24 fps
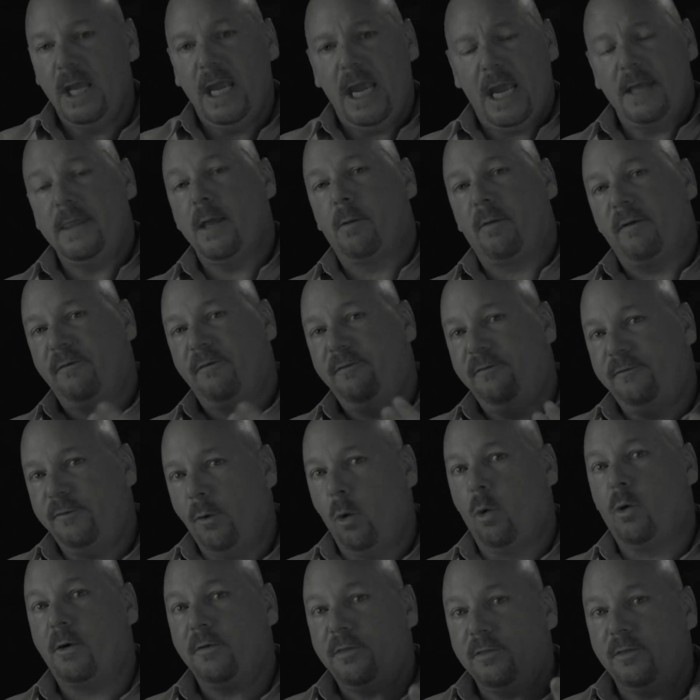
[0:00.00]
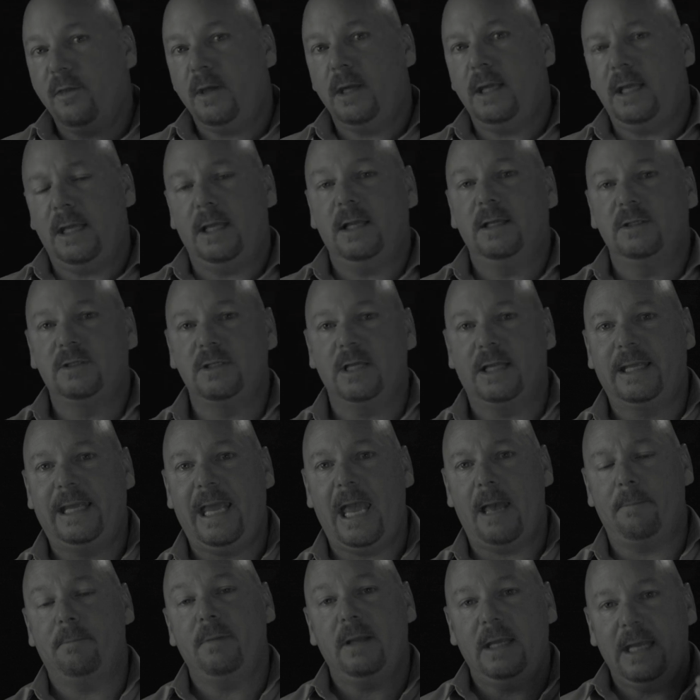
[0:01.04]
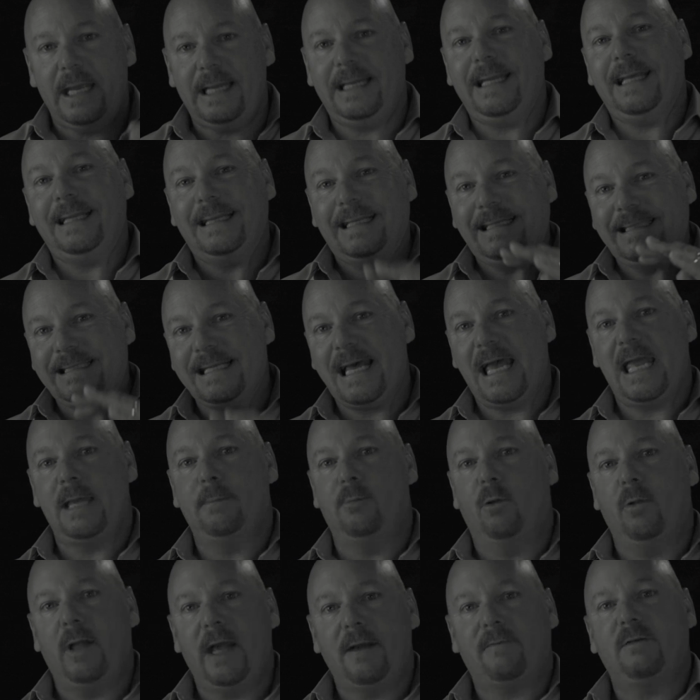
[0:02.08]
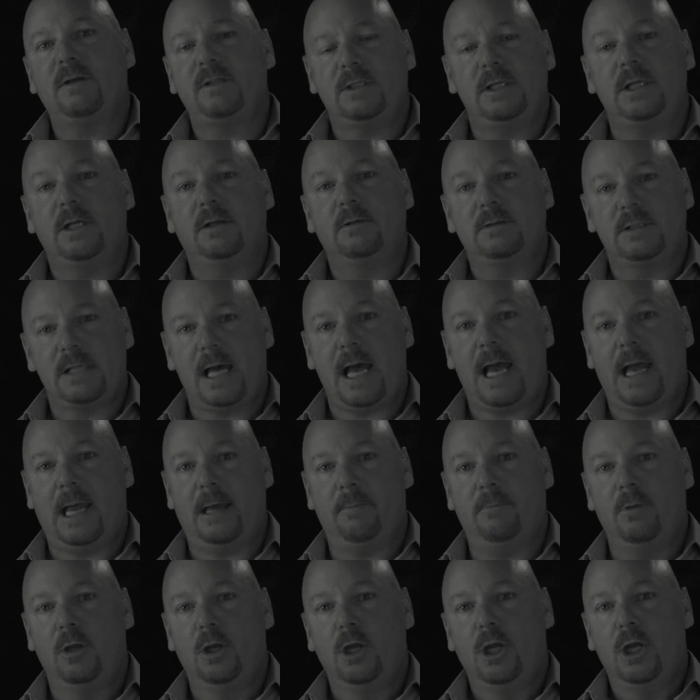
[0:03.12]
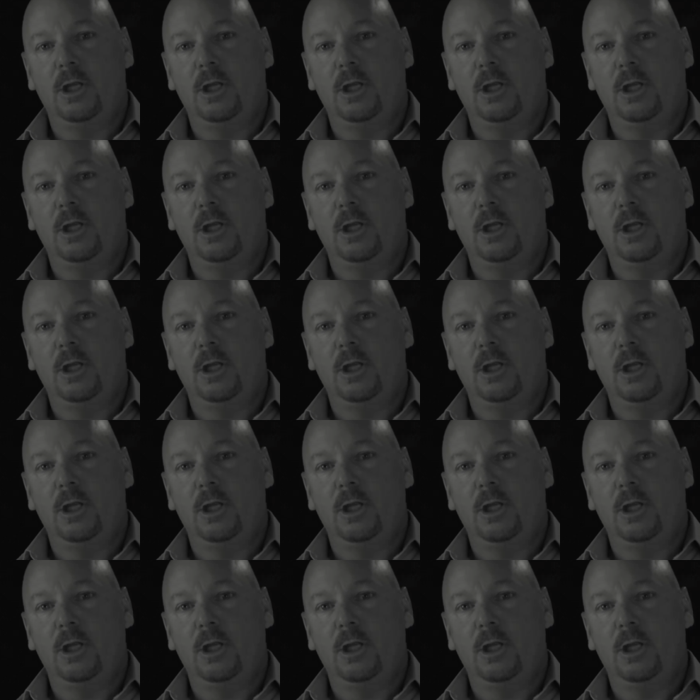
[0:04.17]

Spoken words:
And there were 4 things that kept hitting the table every single time